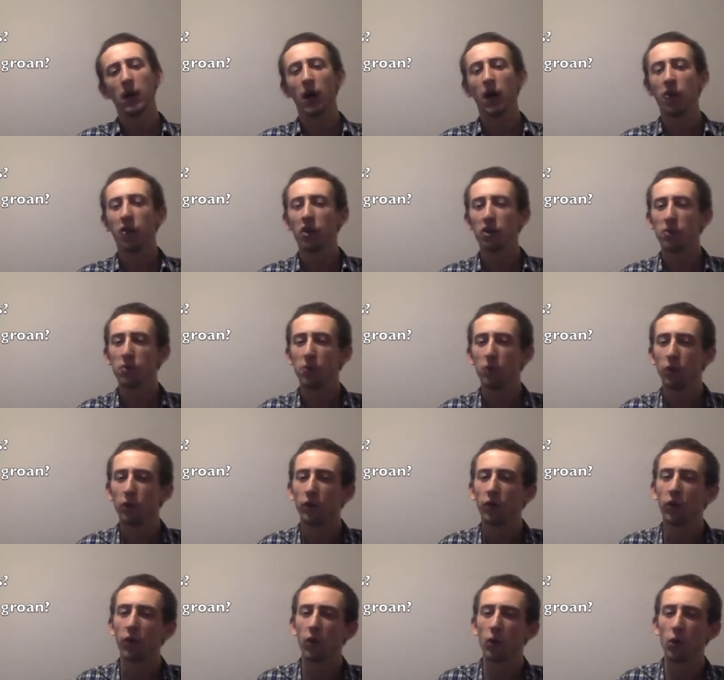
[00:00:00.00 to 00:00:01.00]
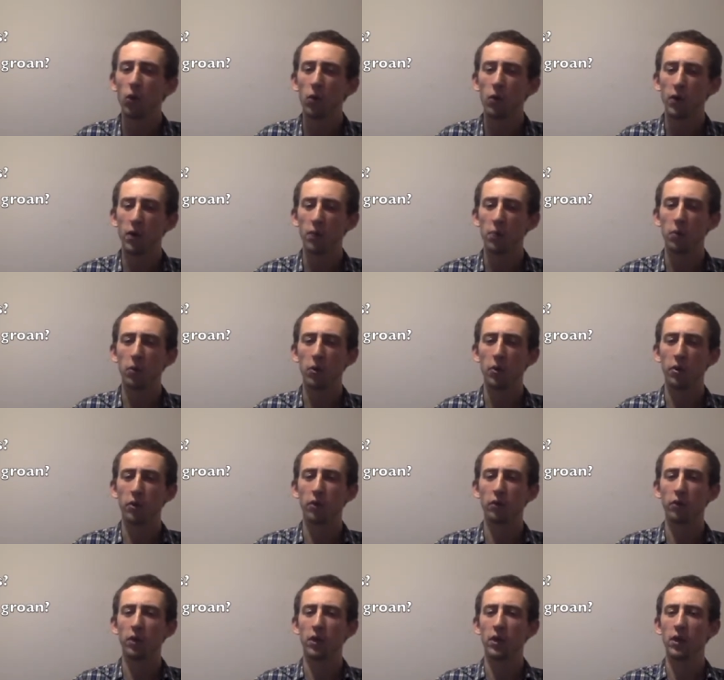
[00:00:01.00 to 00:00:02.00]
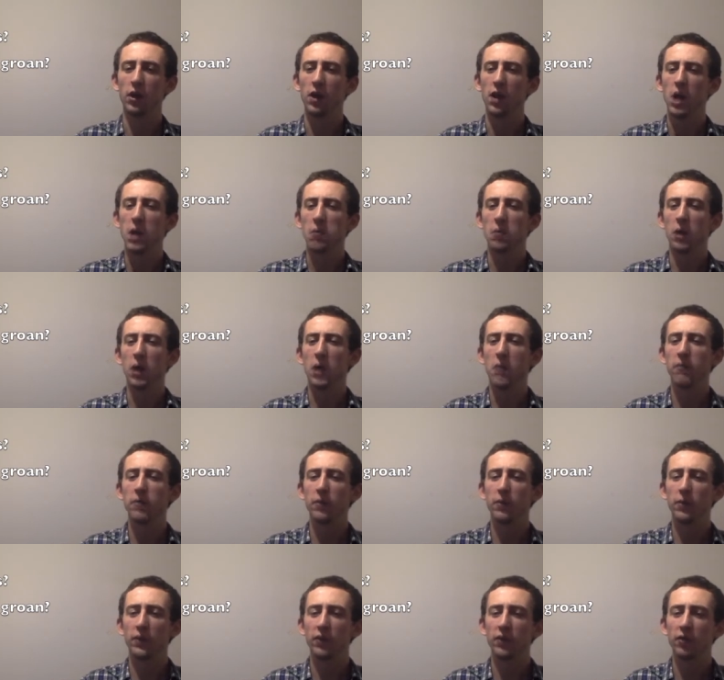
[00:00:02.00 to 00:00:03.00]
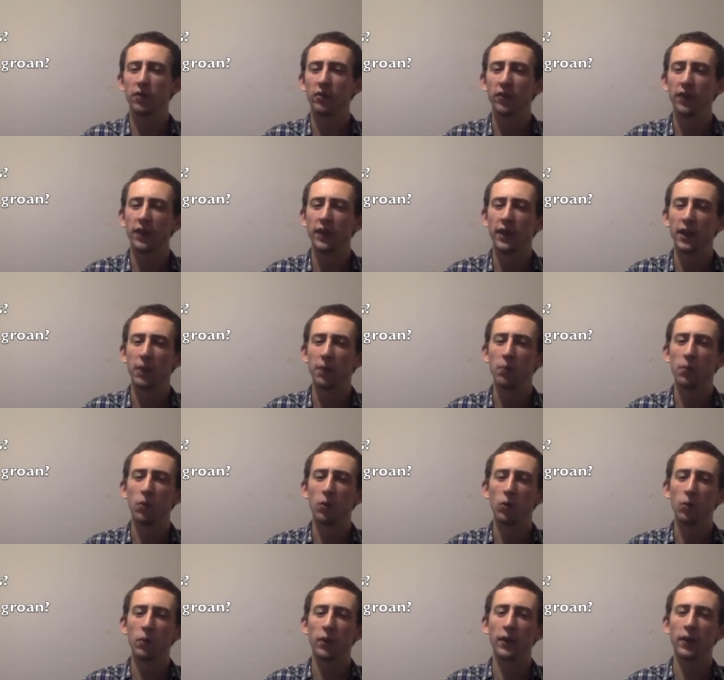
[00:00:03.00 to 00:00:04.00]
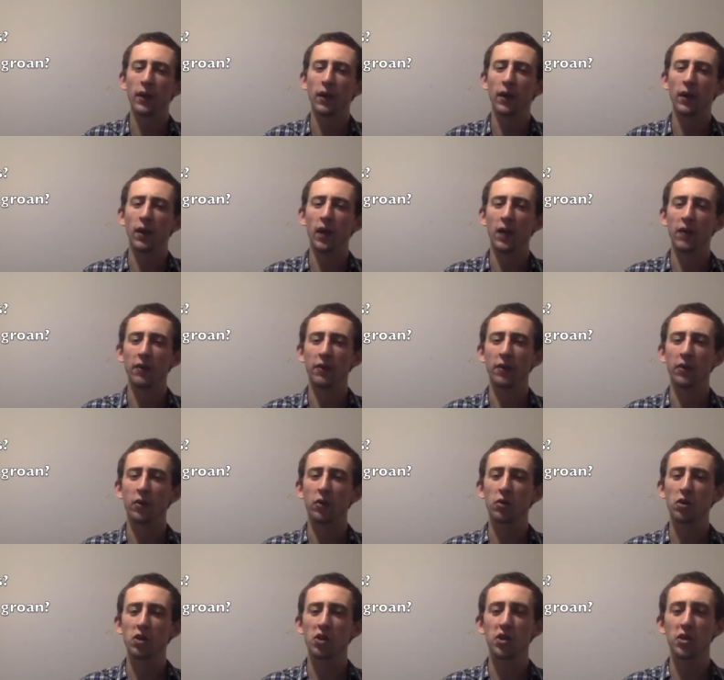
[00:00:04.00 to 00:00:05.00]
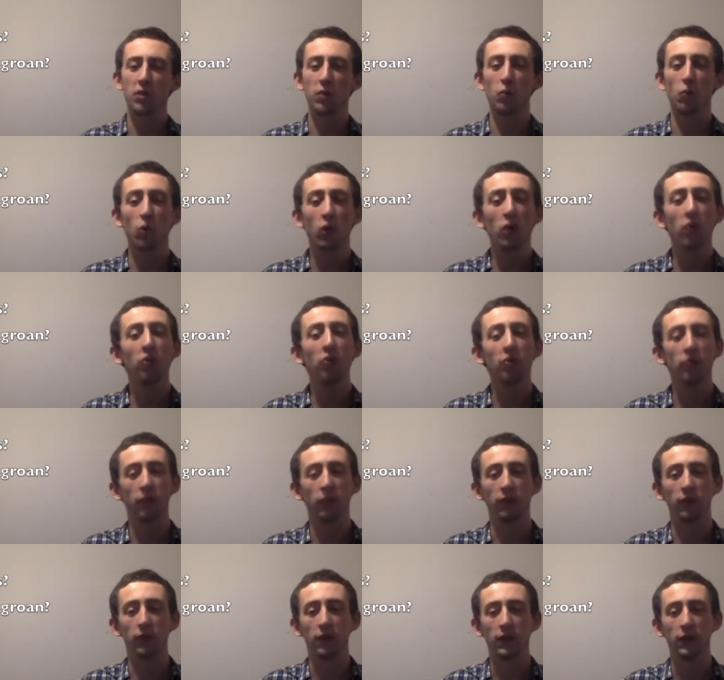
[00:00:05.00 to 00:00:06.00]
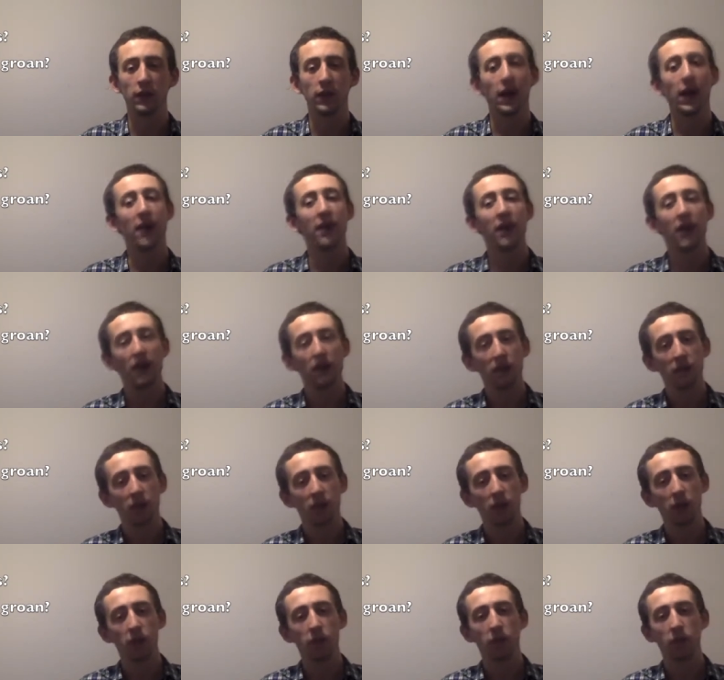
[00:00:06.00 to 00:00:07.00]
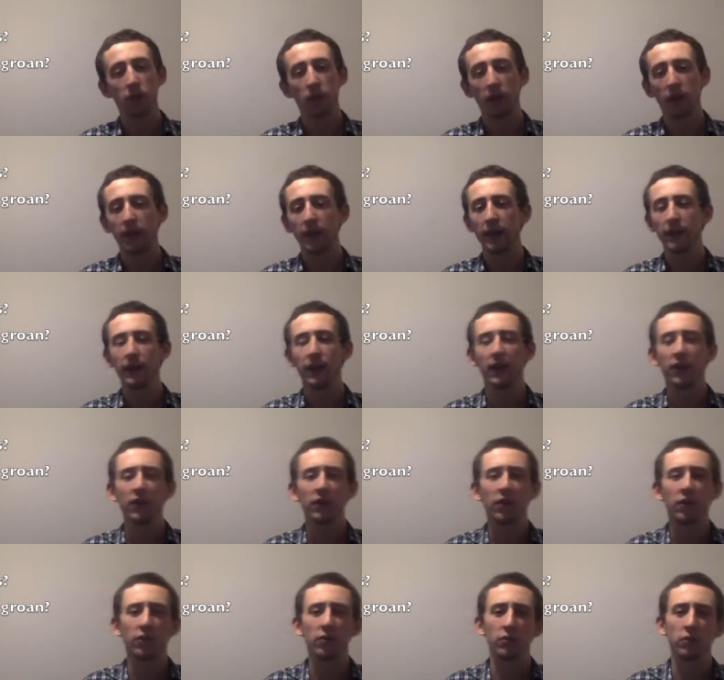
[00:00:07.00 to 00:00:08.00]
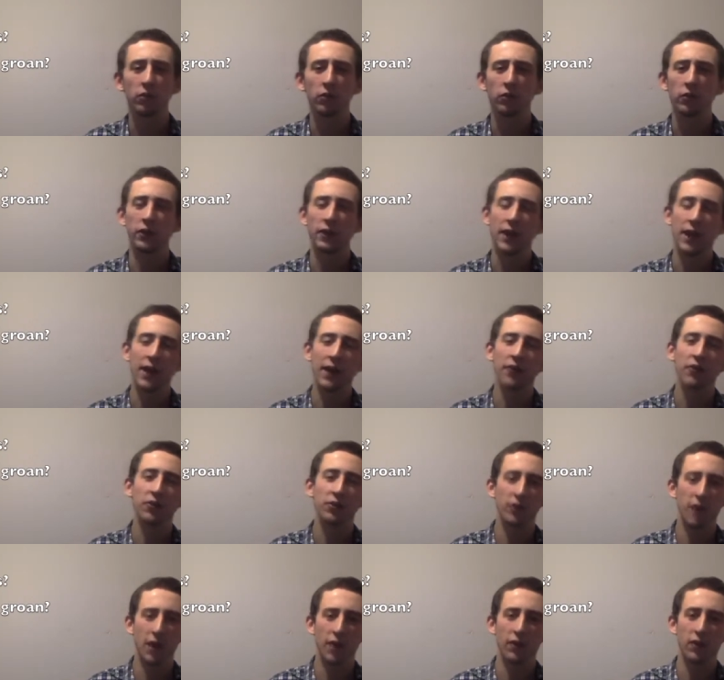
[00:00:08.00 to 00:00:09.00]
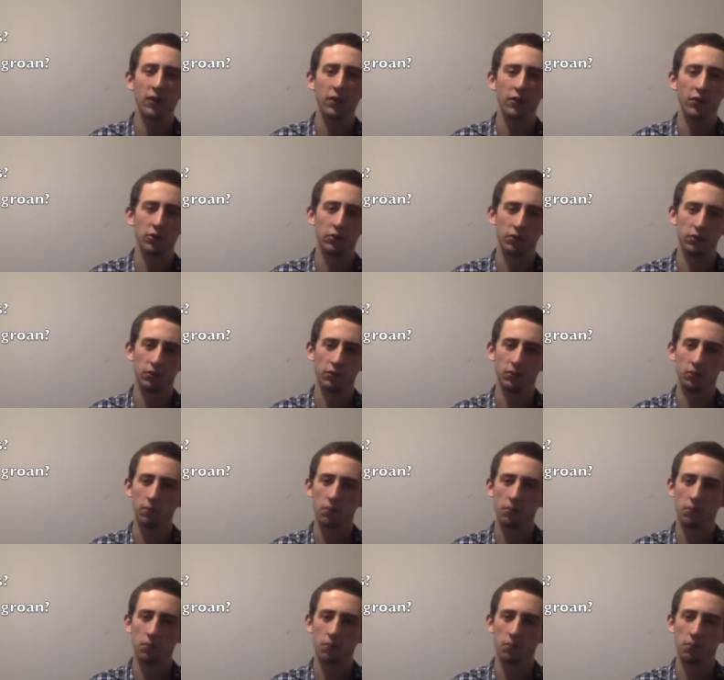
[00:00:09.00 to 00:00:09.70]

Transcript: I'll touch more on the glory in point three, but hopefully we can see here Paul making clear that the Christian will suffer and have times of pain and difficulty and sadness.